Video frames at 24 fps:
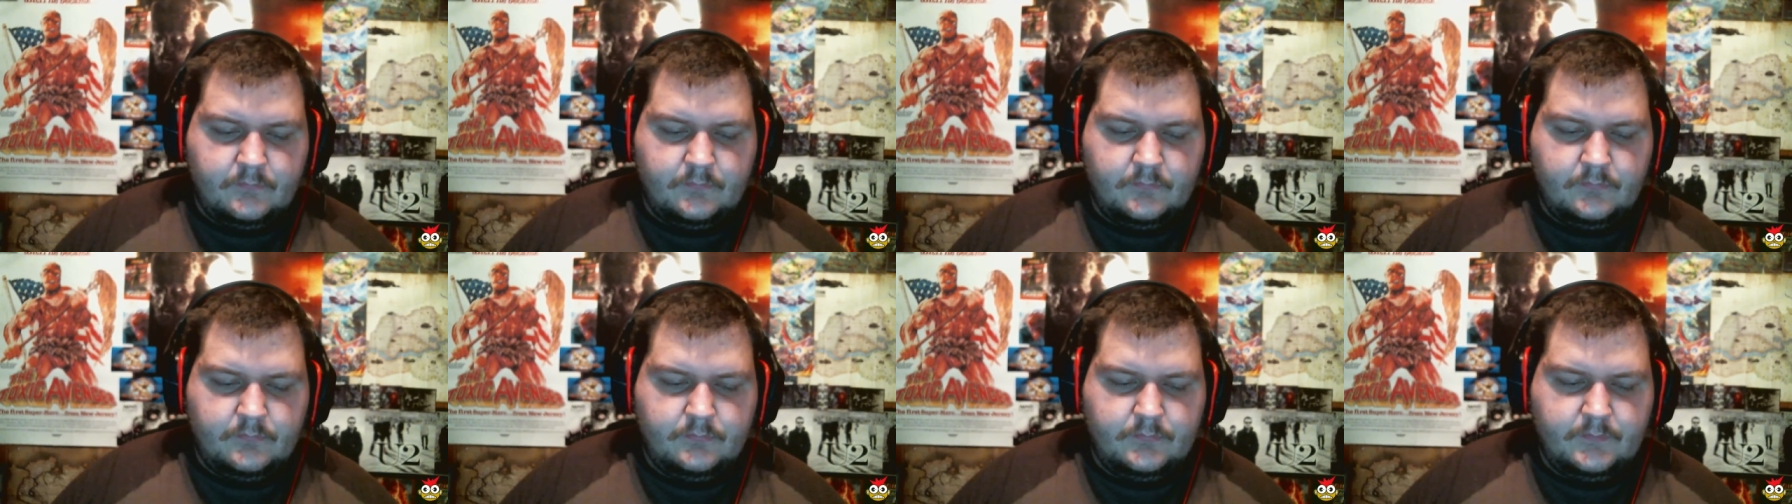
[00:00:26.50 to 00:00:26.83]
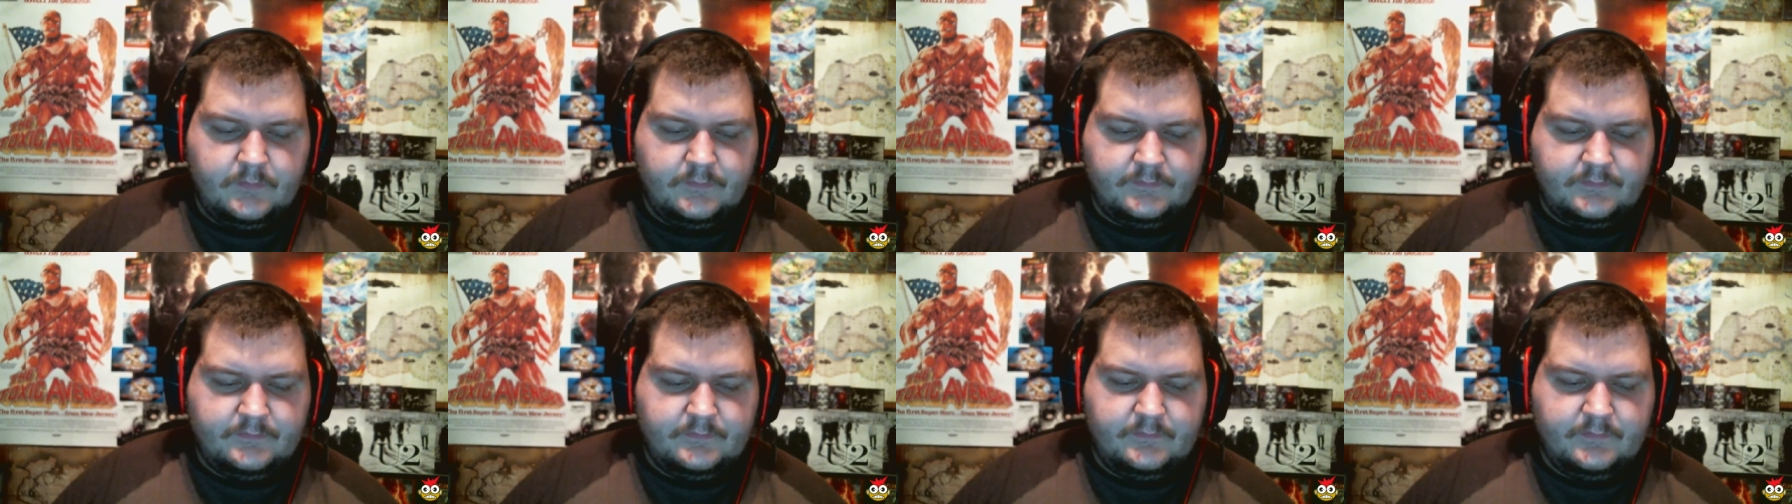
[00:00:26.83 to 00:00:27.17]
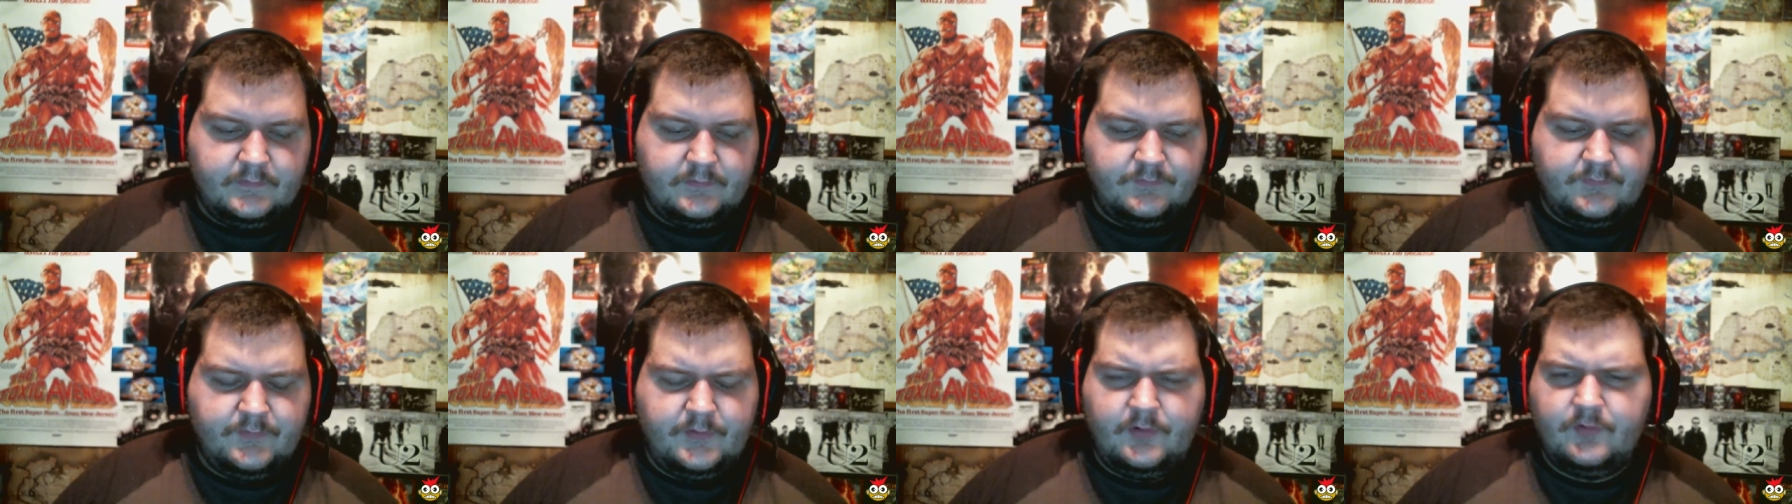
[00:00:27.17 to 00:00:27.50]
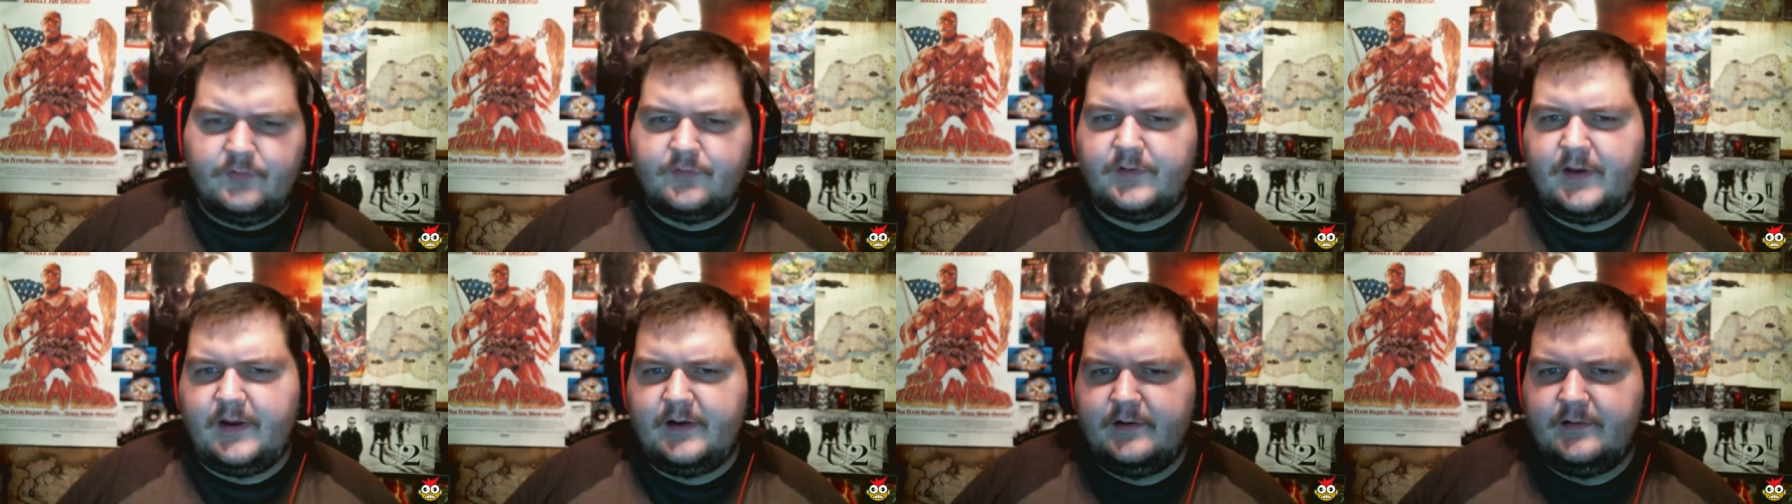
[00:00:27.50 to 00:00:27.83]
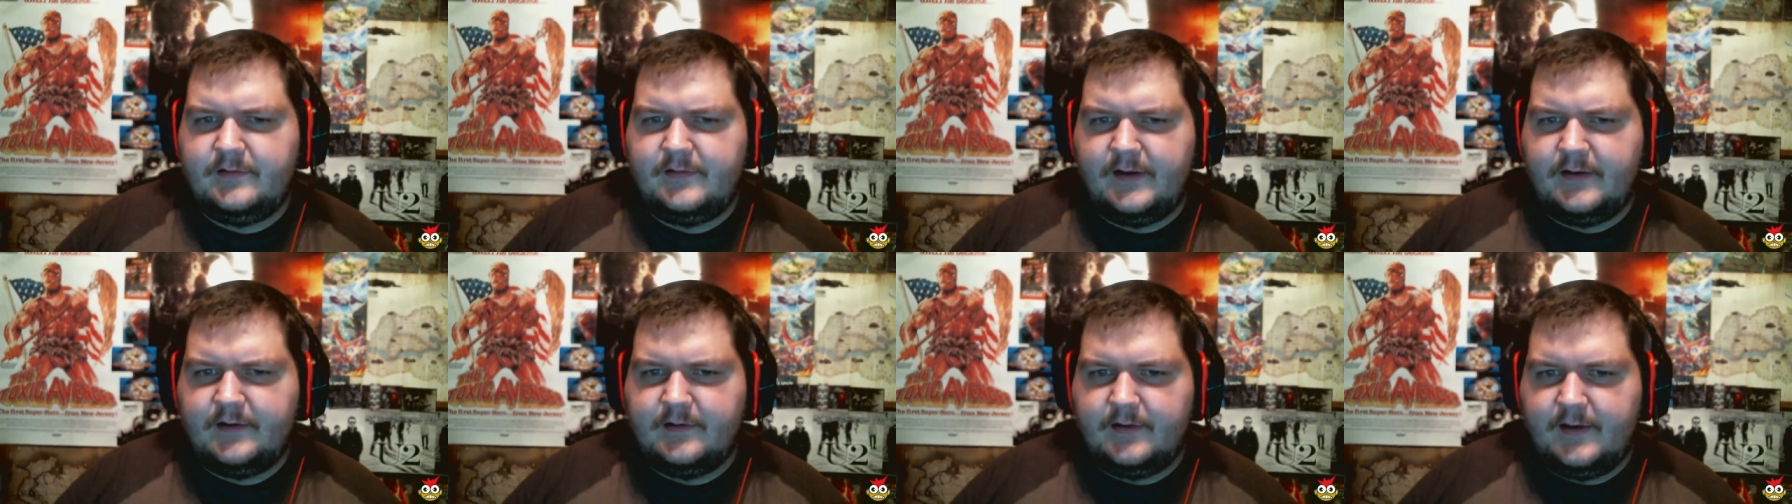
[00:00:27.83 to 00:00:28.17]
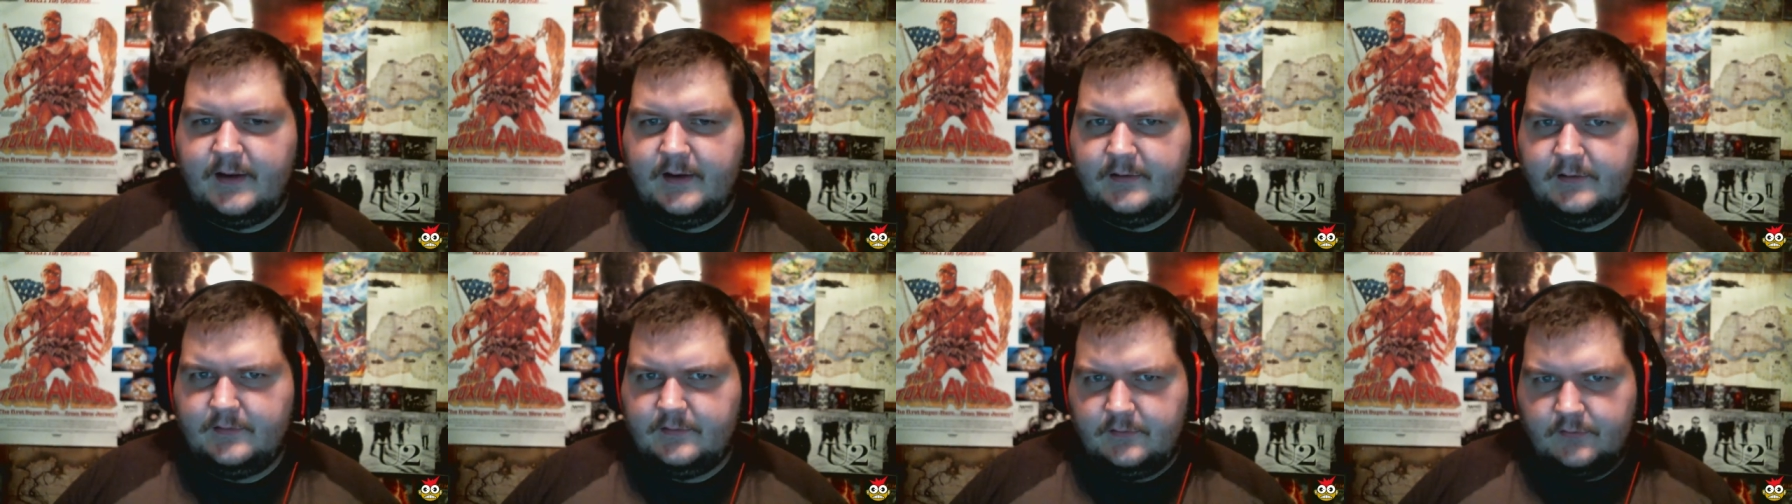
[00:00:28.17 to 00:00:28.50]
this this video is kind of
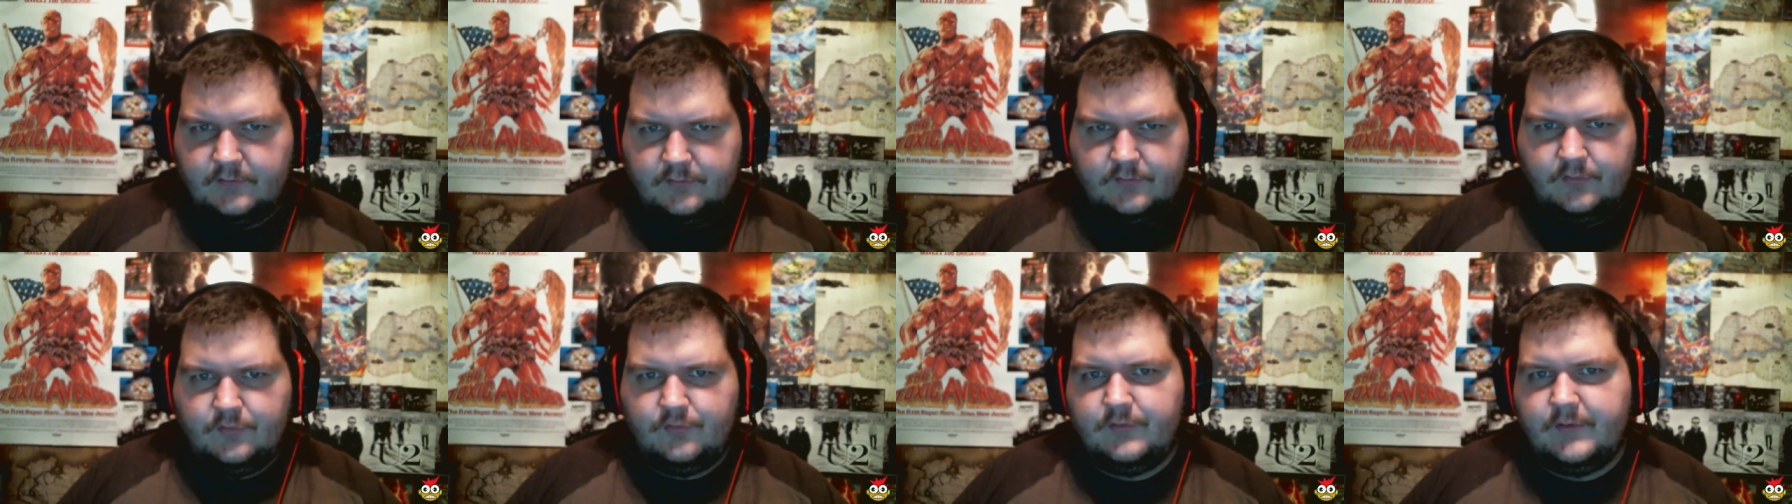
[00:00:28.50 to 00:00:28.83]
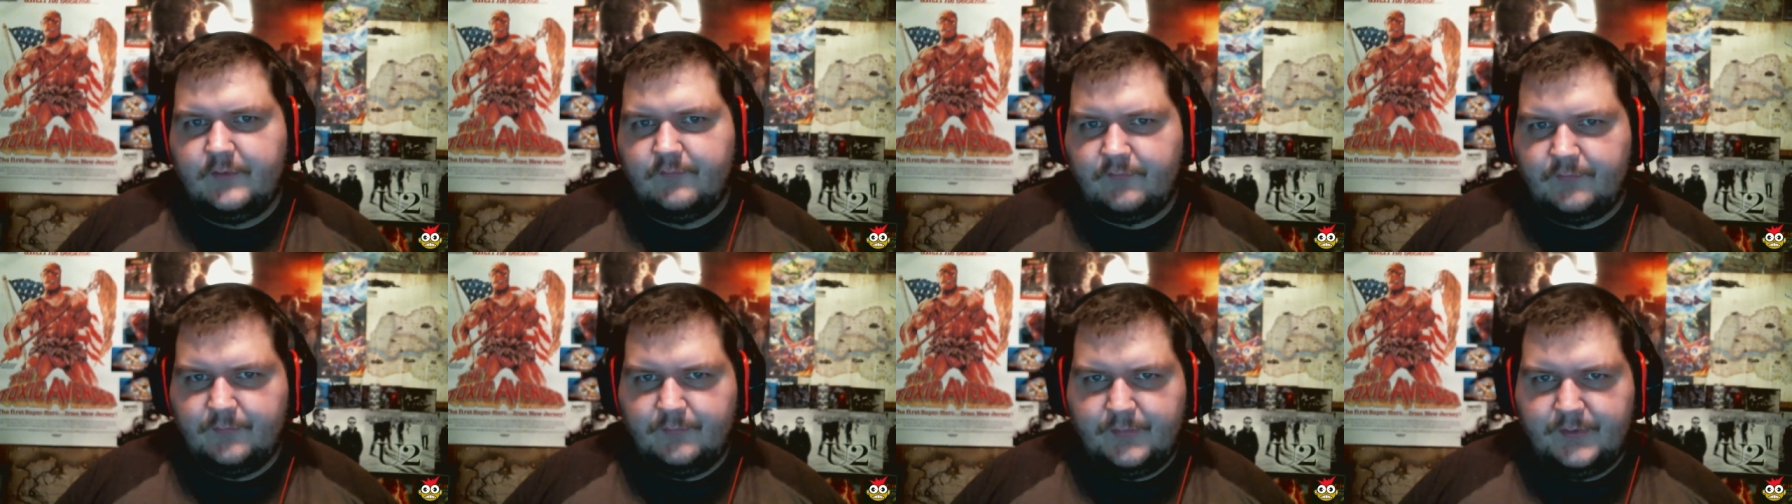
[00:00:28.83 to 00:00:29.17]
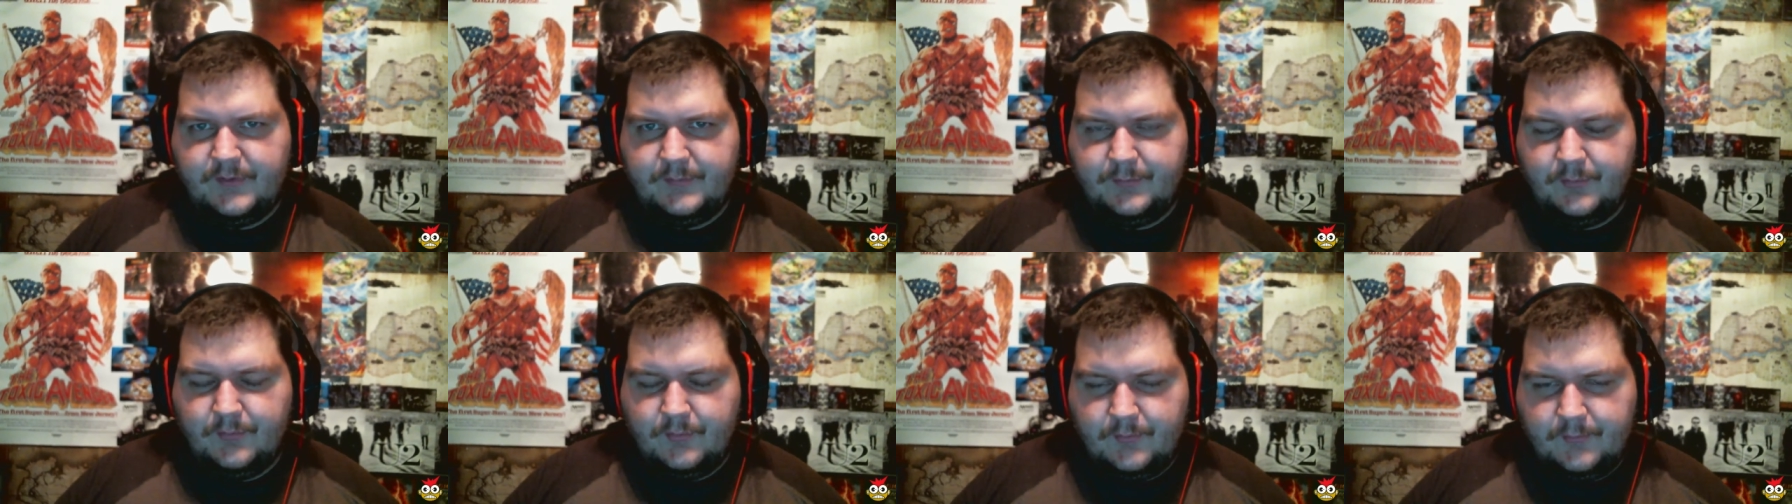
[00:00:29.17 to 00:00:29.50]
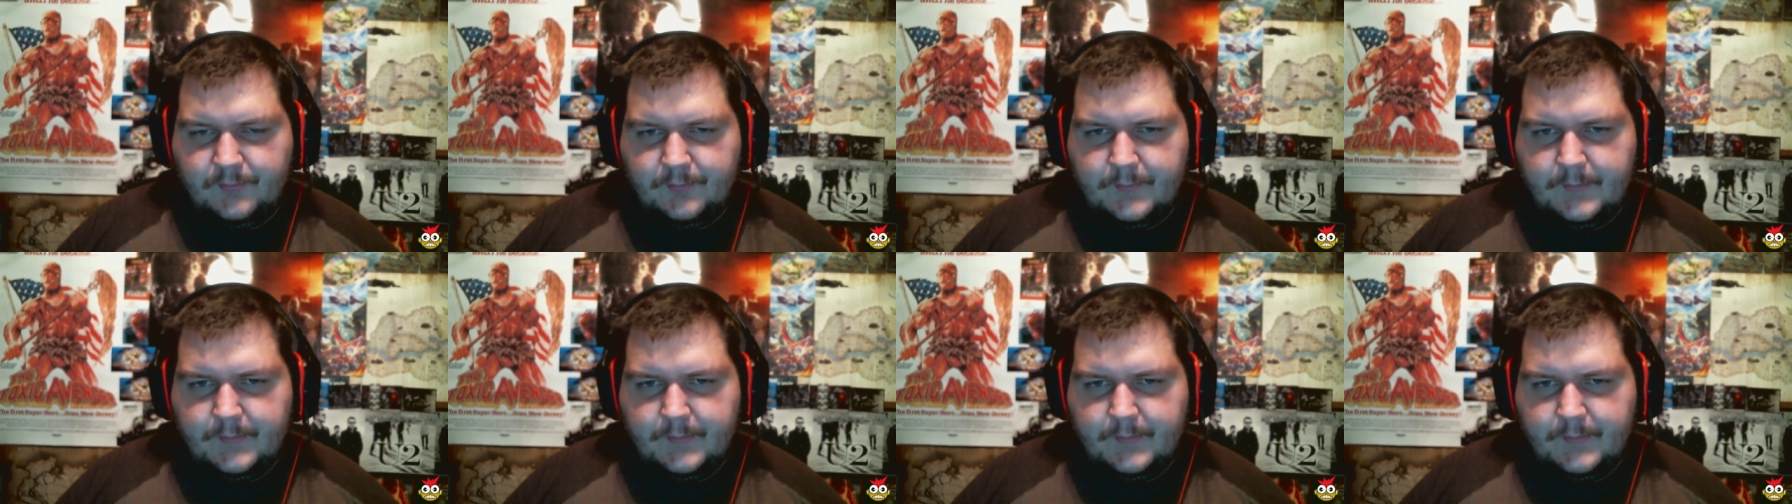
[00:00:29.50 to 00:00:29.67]
dedicated to two different people.